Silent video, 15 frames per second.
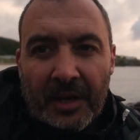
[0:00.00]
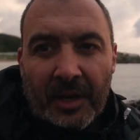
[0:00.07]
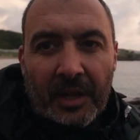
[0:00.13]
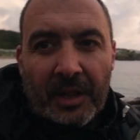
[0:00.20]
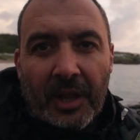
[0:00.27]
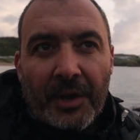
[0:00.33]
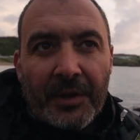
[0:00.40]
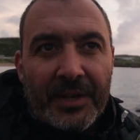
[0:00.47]

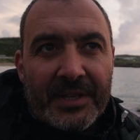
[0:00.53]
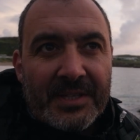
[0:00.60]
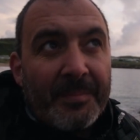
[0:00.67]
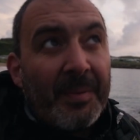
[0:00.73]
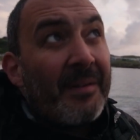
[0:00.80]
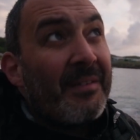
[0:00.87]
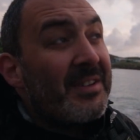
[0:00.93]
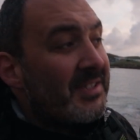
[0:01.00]
cloudage
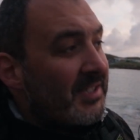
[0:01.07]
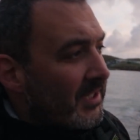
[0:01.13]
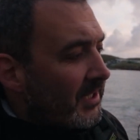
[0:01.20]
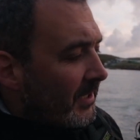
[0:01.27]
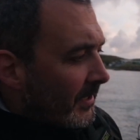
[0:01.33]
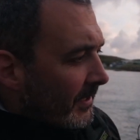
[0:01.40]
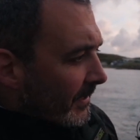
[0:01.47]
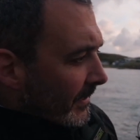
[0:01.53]
above us,
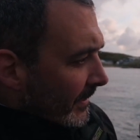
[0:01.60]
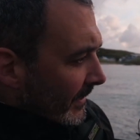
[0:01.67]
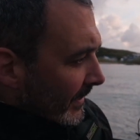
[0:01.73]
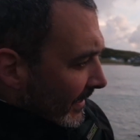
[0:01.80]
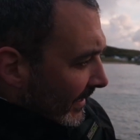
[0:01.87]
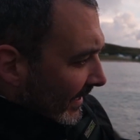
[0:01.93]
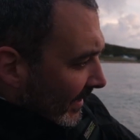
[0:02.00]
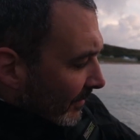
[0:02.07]

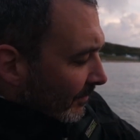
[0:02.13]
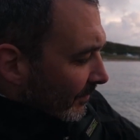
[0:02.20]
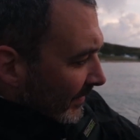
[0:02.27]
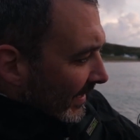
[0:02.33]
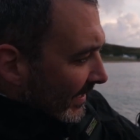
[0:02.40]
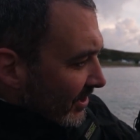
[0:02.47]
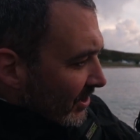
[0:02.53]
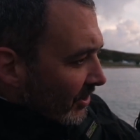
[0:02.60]

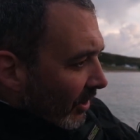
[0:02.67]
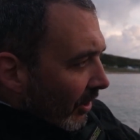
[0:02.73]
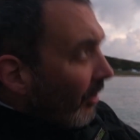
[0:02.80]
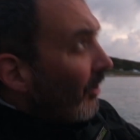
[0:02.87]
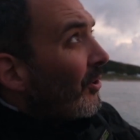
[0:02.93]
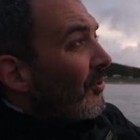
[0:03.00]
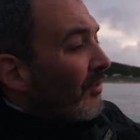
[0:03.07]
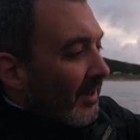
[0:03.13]
it's
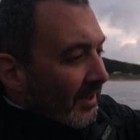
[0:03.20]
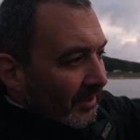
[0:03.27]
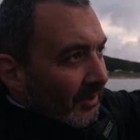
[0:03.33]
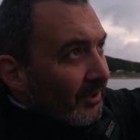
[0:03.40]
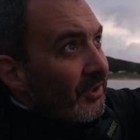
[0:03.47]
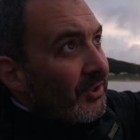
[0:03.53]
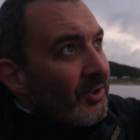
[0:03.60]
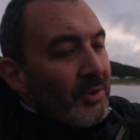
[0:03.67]
not creating a
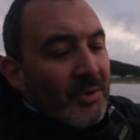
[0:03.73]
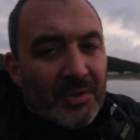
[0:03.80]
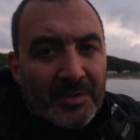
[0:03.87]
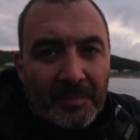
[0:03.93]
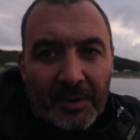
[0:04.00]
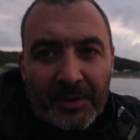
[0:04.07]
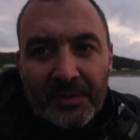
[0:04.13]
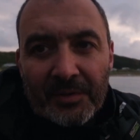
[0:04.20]
huge
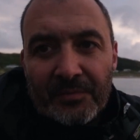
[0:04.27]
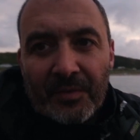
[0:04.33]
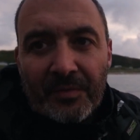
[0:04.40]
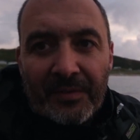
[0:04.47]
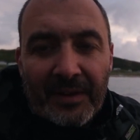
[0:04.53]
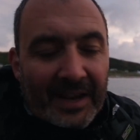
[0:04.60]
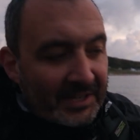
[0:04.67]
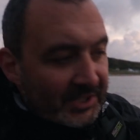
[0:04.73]
amount of
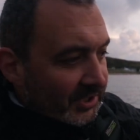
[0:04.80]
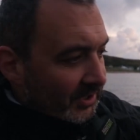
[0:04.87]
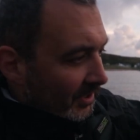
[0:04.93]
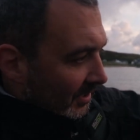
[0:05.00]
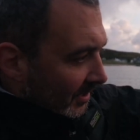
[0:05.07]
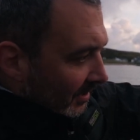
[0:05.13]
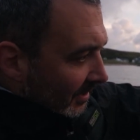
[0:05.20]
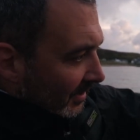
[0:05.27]
reflection
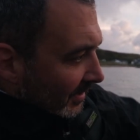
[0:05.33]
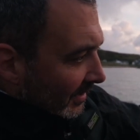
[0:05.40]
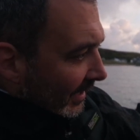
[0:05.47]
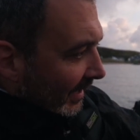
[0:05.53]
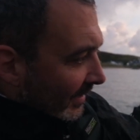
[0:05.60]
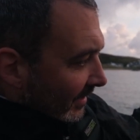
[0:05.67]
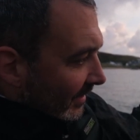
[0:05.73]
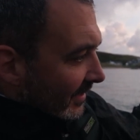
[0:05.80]

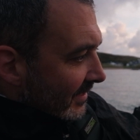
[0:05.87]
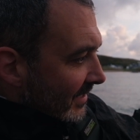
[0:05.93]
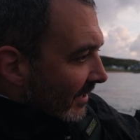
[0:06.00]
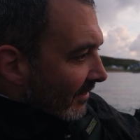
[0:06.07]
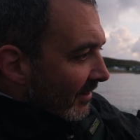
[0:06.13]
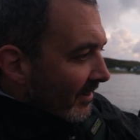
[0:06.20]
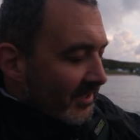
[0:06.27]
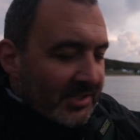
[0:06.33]
into these
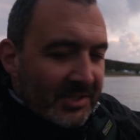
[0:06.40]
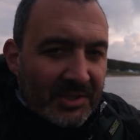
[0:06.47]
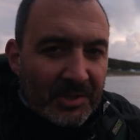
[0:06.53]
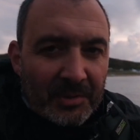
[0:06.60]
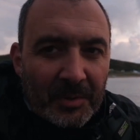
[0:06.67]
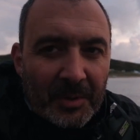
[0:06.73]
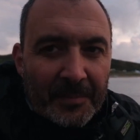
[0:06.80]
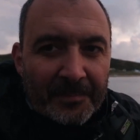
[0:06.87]
areas, and
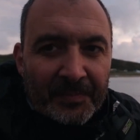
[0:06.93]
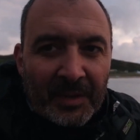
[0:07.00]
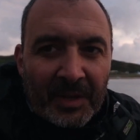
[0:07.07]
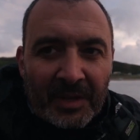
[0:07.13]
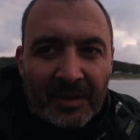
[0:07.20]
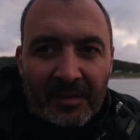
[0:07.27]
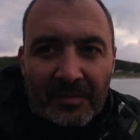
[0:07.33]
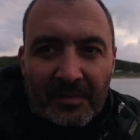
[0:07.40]
so
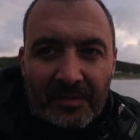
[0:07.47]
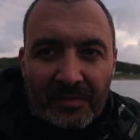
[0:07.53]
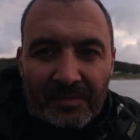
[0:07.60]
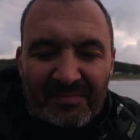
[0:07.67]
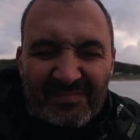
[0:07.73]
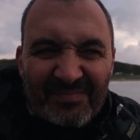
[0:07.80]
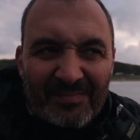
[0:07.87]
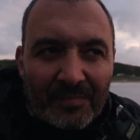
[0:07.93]

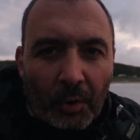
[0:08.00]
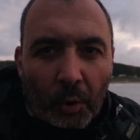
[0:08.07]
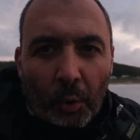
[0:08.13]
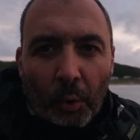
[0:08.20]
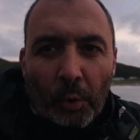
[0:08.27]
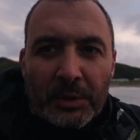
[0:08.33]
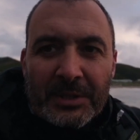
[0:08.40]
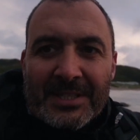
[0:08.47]
the
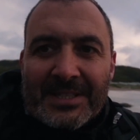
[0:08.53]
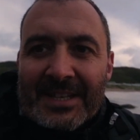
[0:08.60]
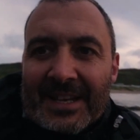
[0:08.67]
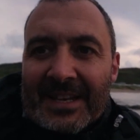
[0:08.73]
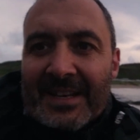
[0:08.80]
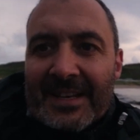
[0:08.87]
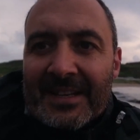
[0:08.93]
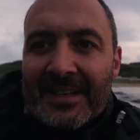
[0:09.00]
whole
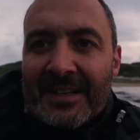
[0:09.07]
scene